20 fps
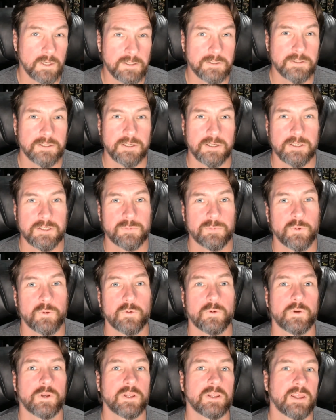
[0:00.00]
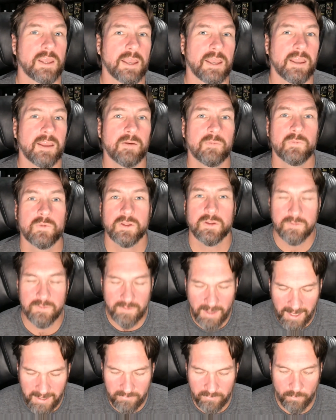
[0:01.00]
dungeon exploring game
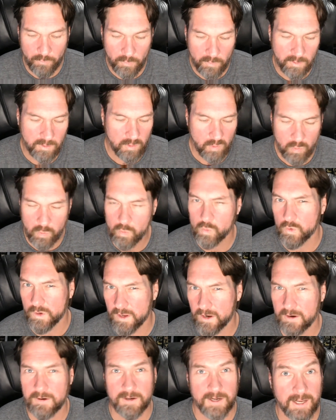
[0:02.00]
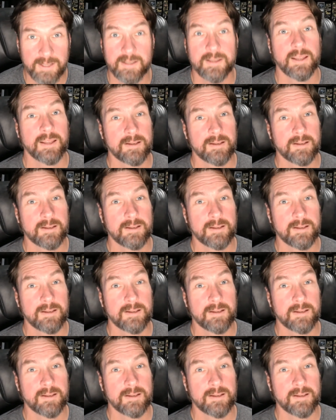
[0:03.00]
that has really cool character,